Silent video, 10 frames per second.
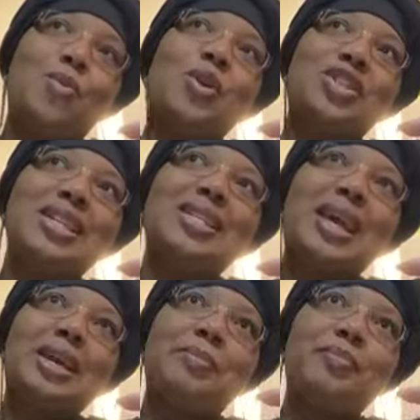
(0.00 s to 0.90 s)
we'll just
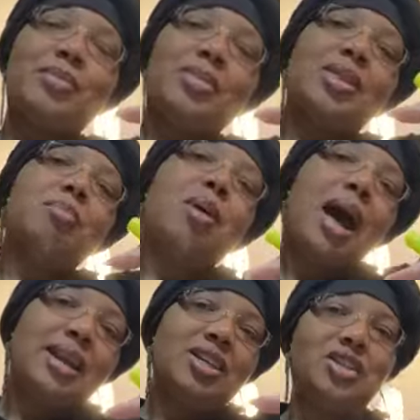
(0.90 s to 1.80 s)
say, the
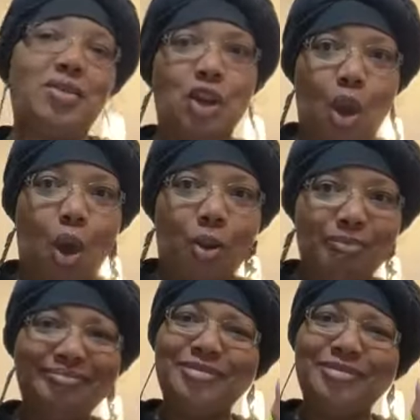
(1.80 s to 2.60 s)
bondage of the law,